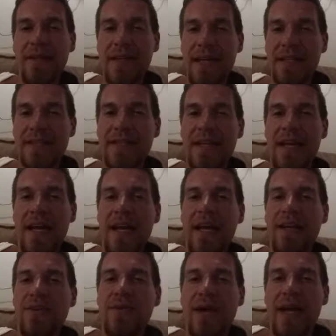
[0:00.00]
Next,
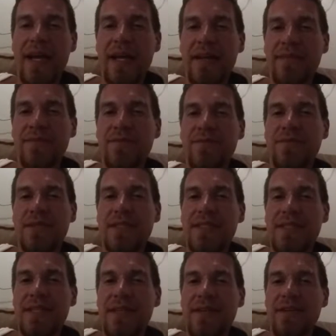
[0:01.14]
you have,
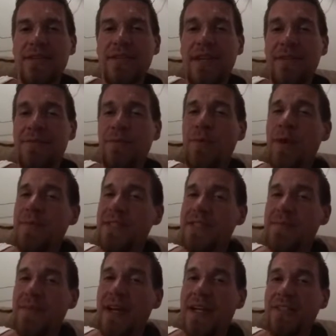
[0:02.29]
let's see here, you have a
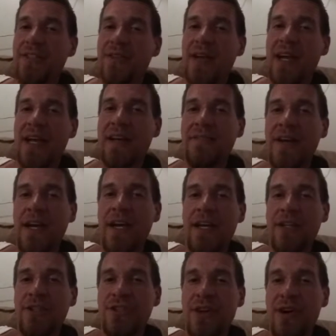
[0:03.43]
women's match. You have
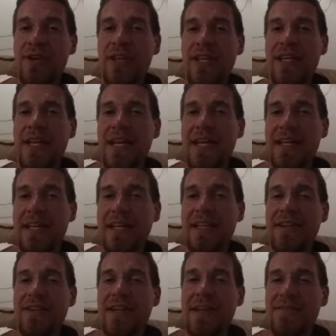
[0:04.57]
Charlotte, and I
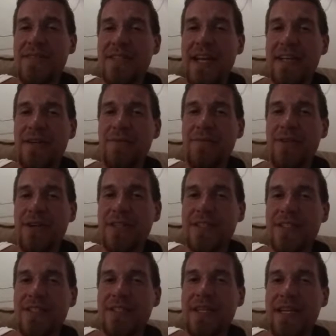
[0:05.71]
think her name's Dana
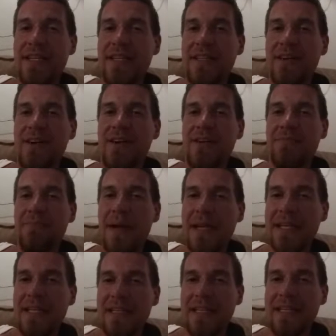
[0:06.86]
Brooks, taking on
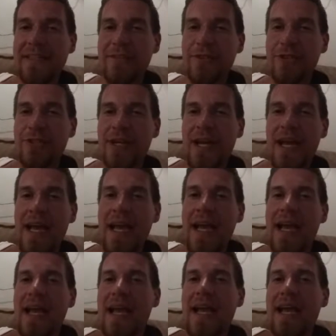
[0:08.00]
Becky Lynch
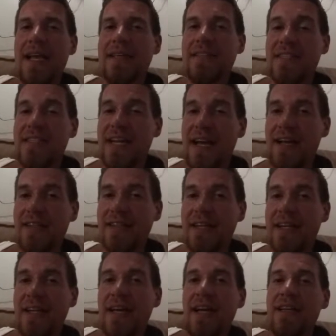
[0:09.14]
and
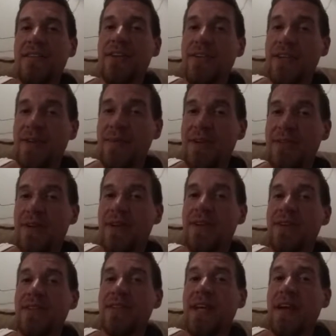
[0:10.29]
Natalya. Don't get me
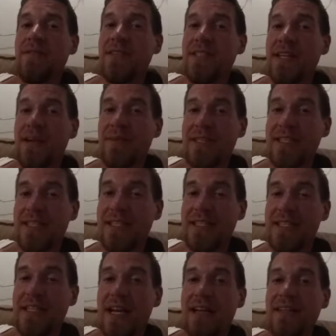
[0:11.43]
wrong, every time I see
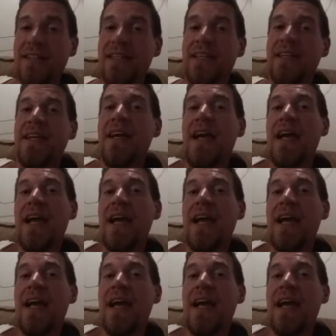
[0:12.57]
Natalya